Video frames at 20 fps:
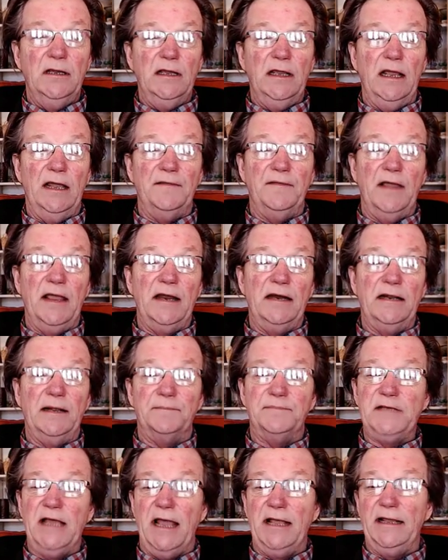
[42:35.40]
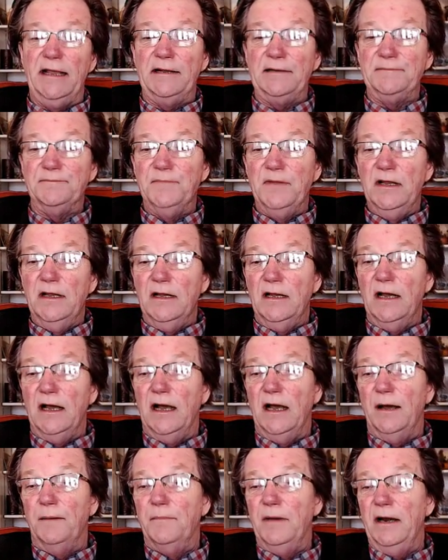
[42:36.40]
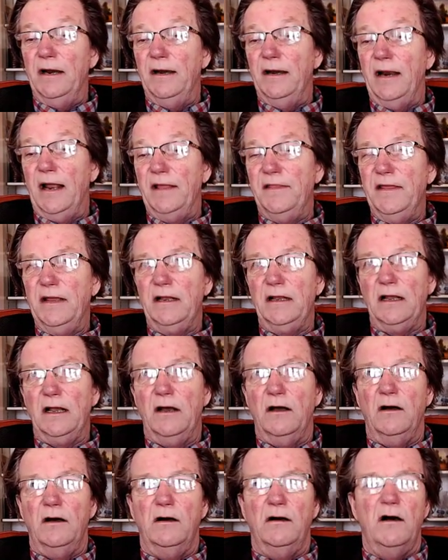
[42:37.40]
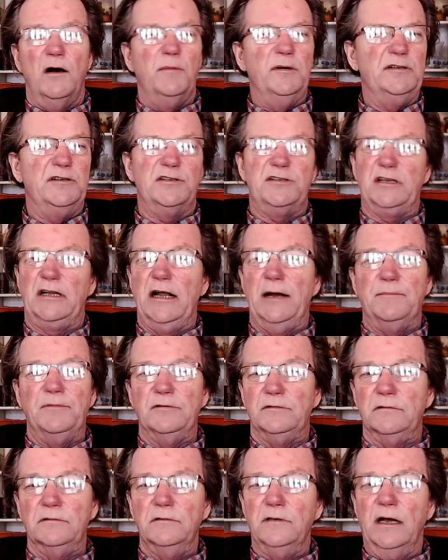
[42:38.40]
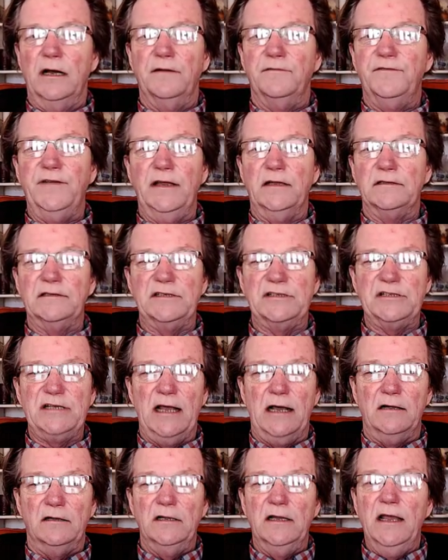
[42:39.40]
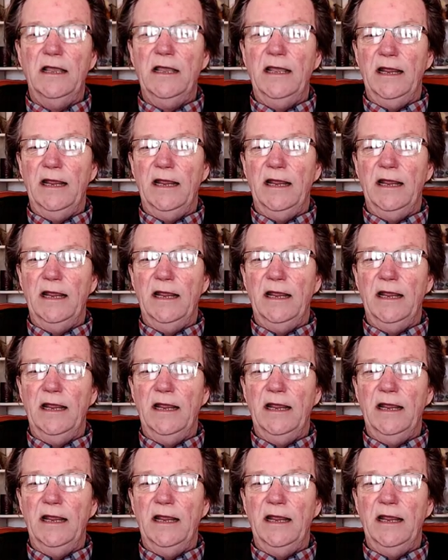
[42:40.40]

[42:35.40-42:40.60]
and they ended up tanking. And I think all but just a couple failed to sell,